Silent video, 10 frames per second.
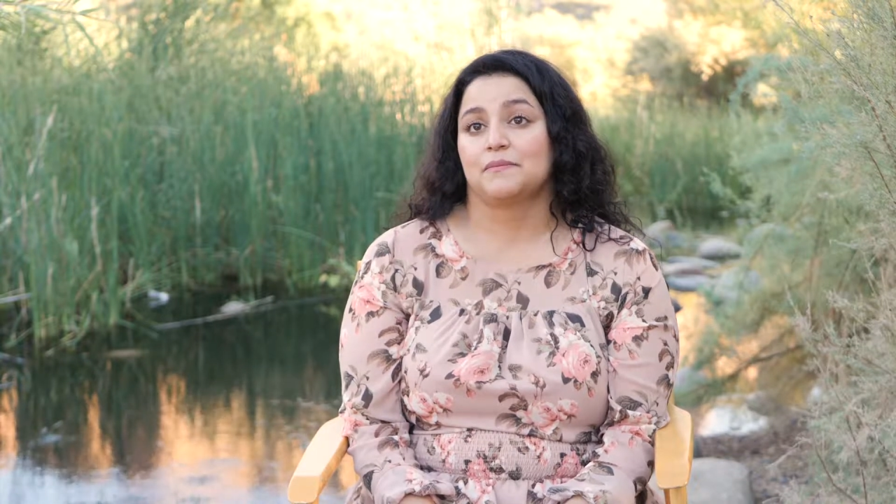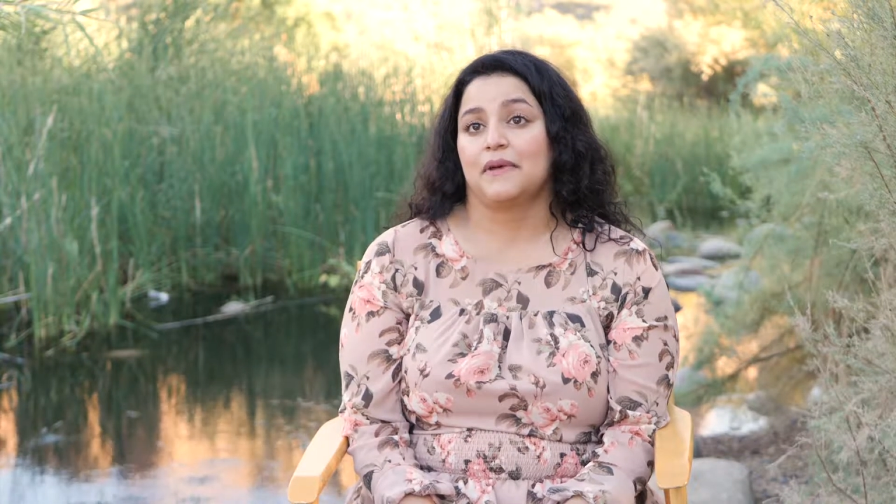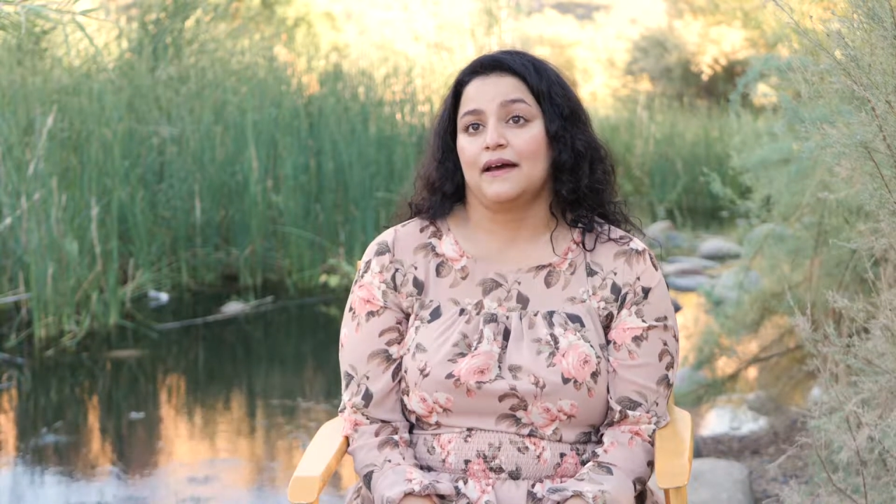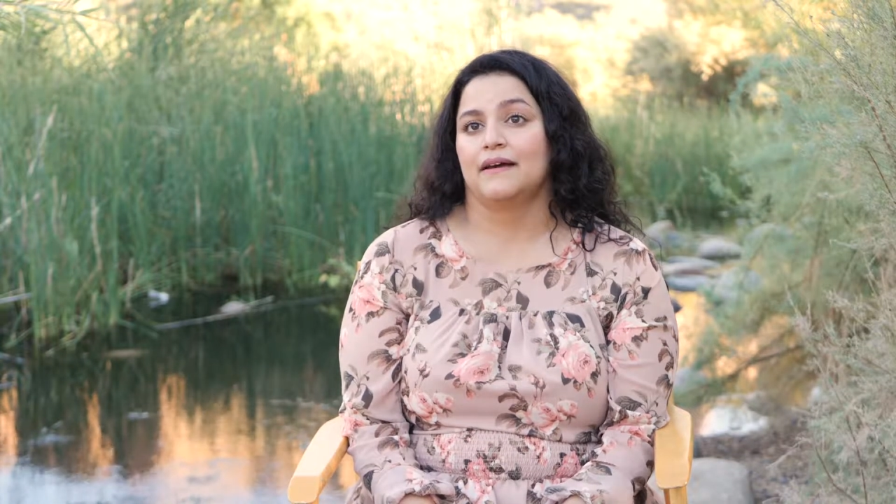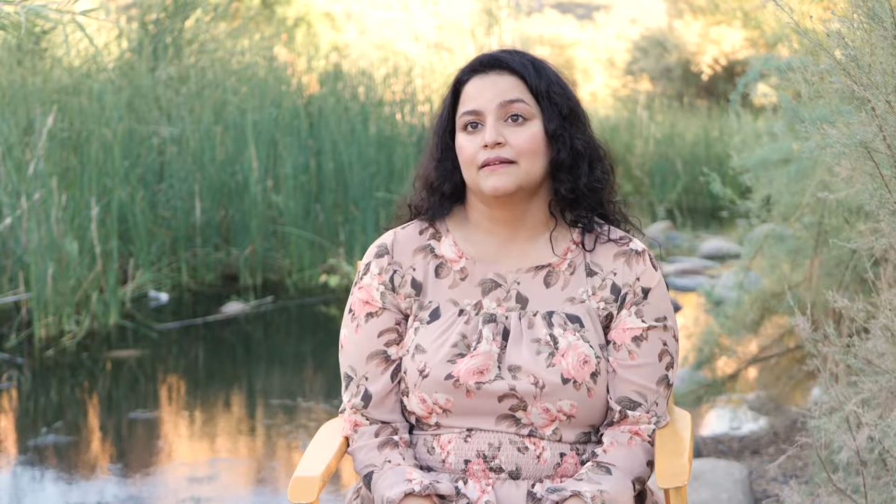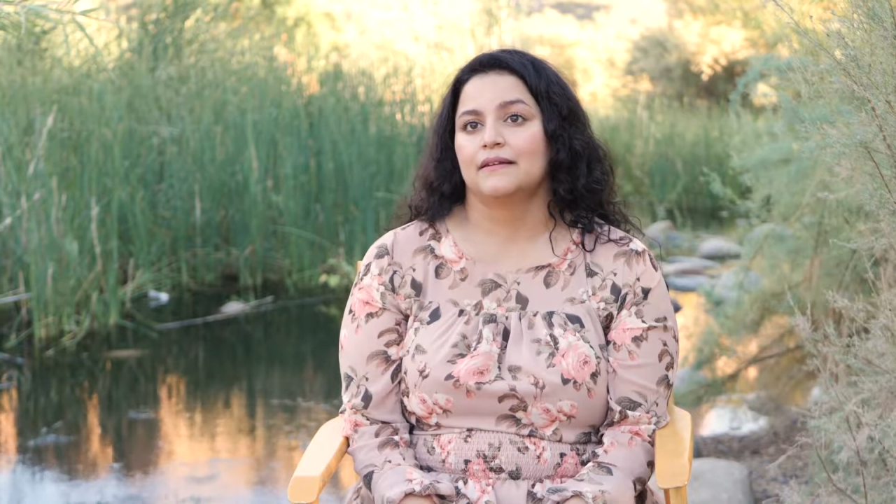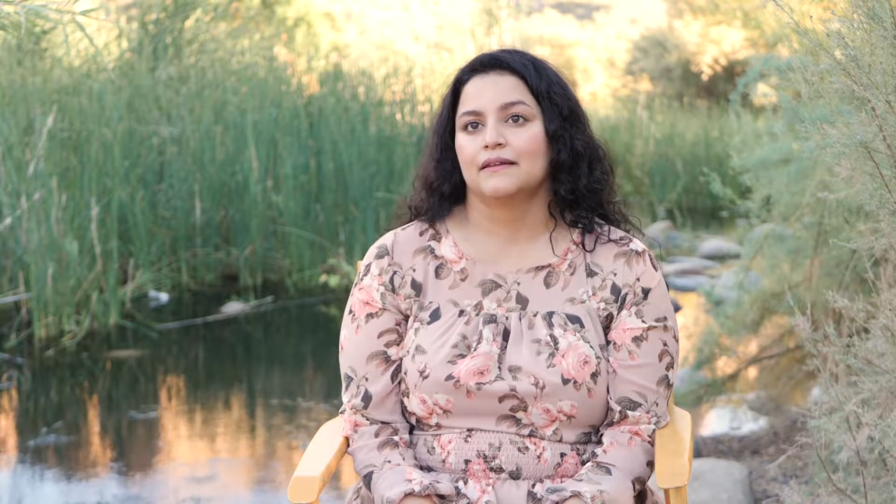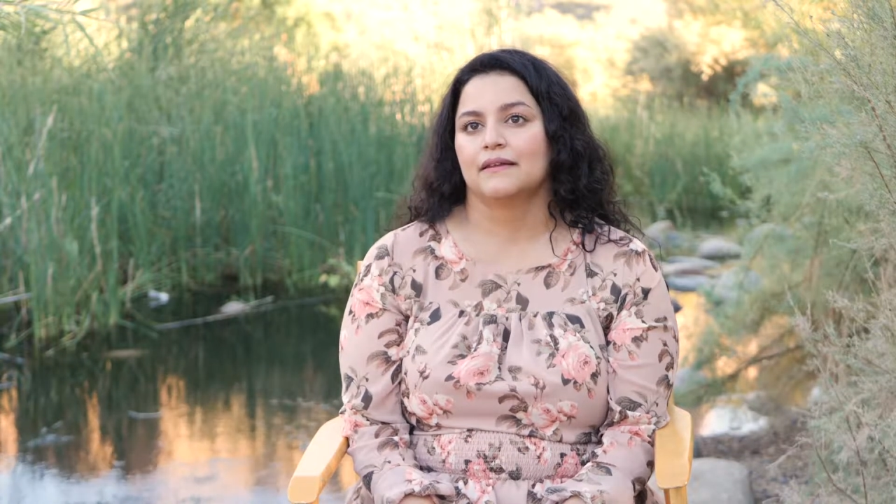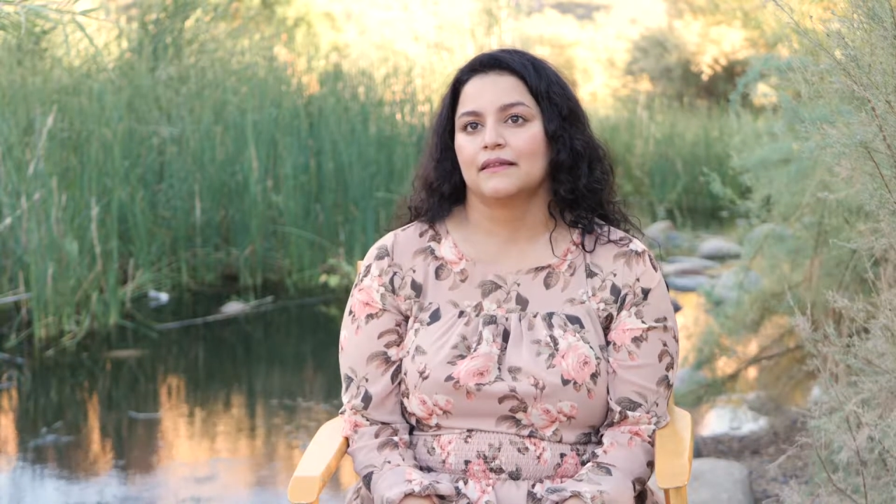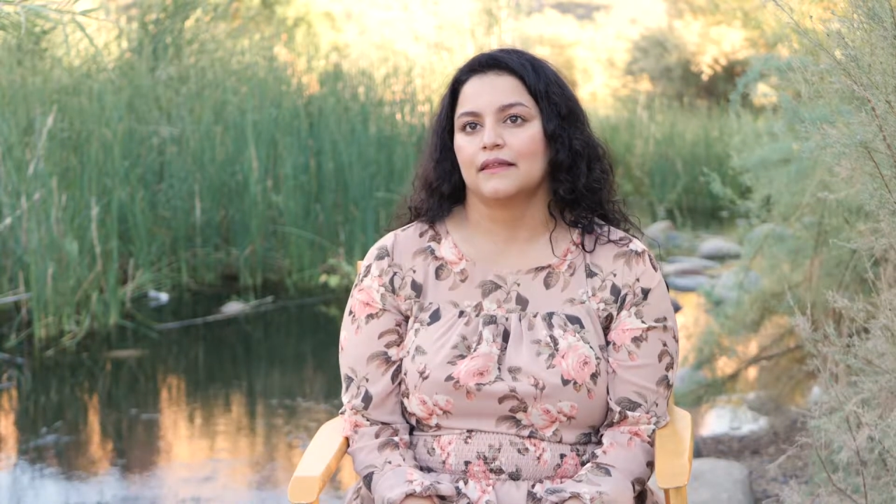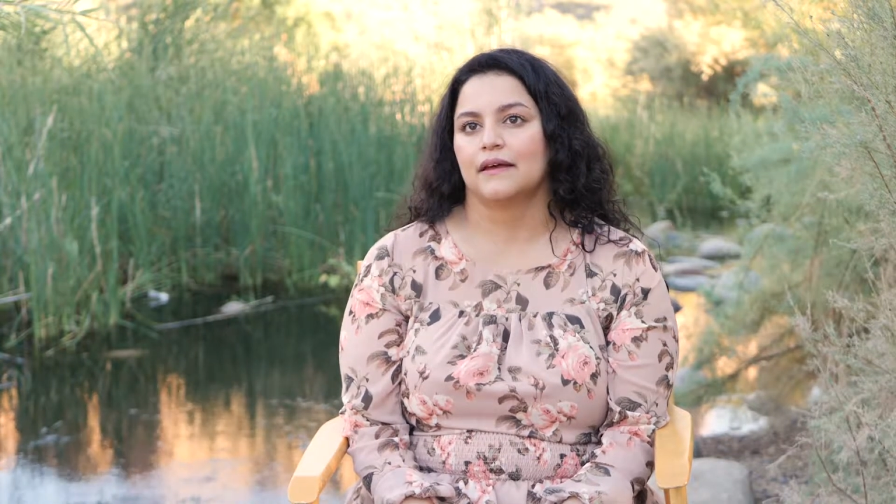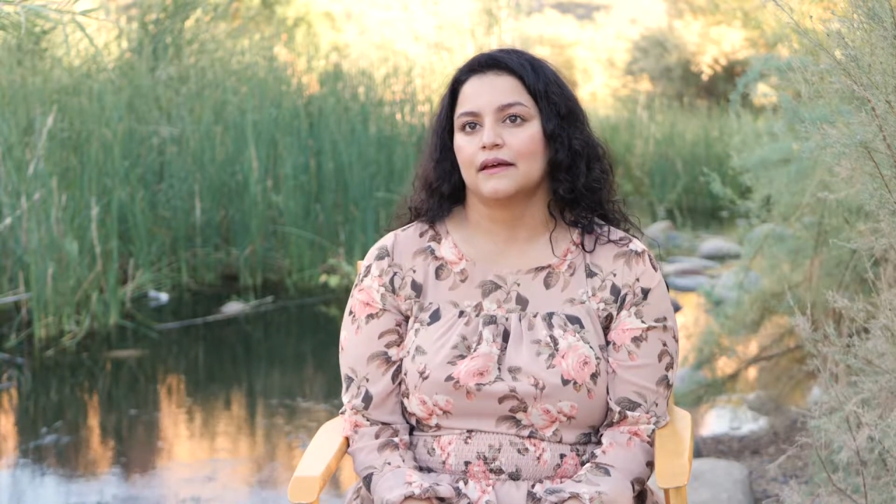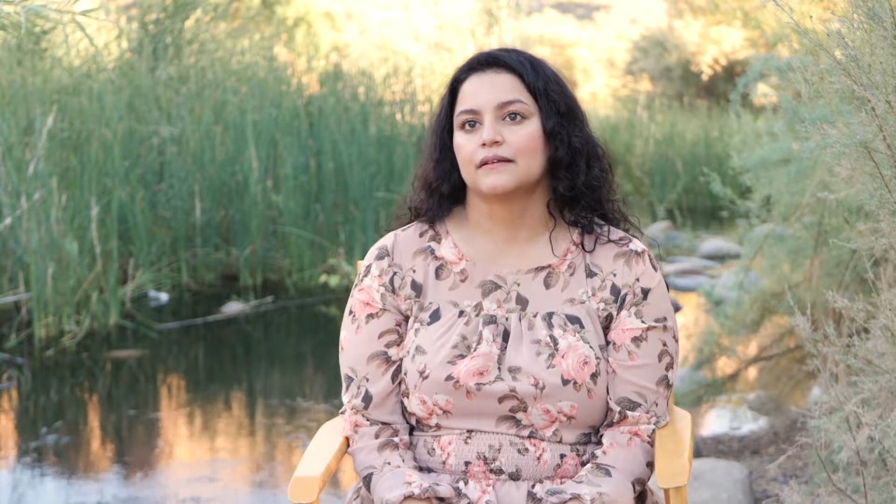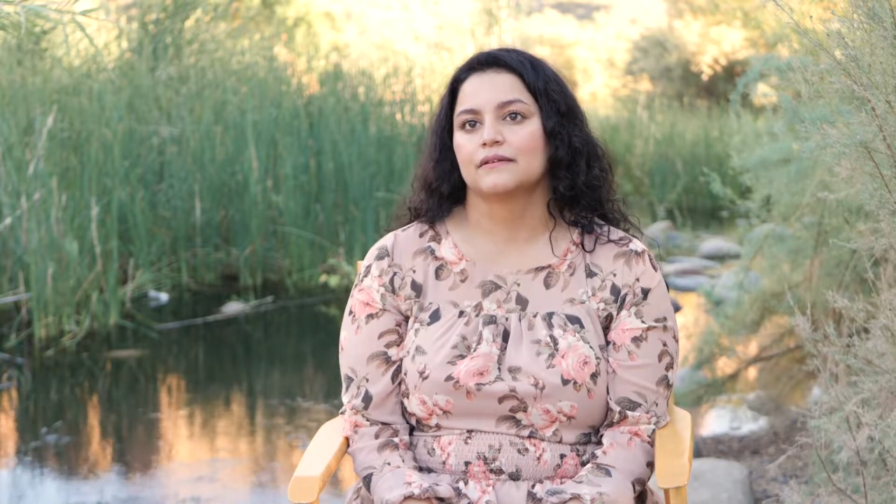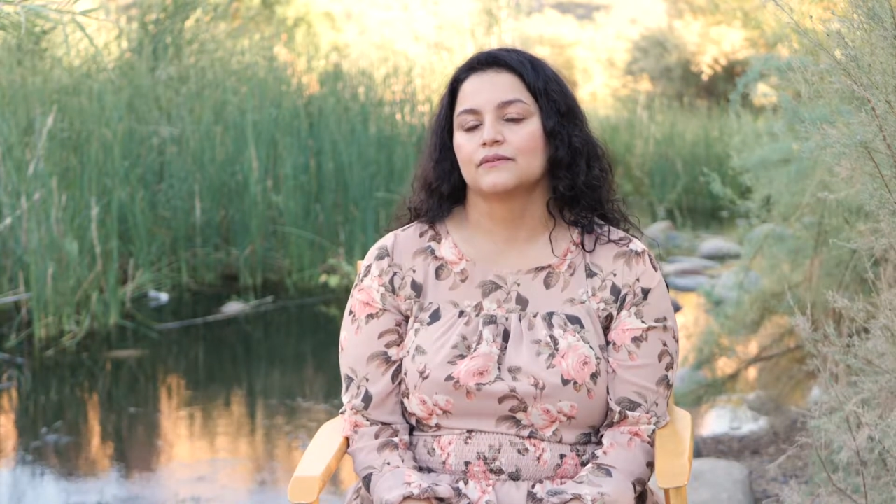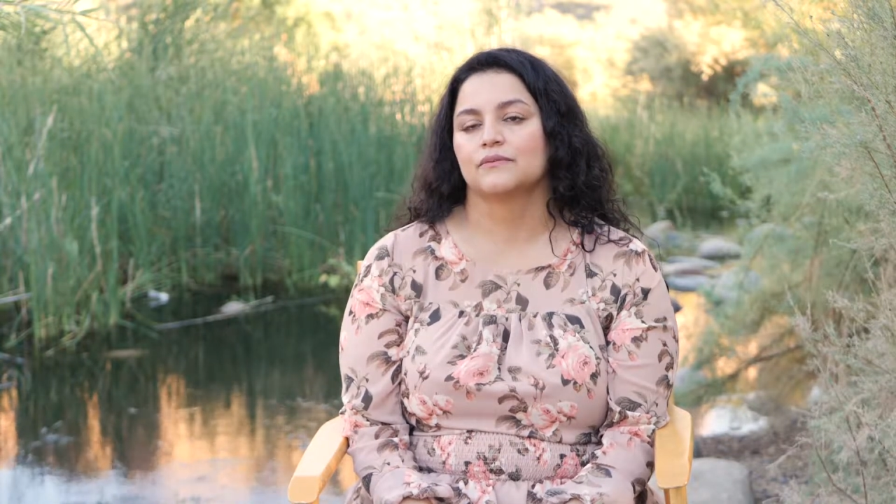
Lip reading: the man that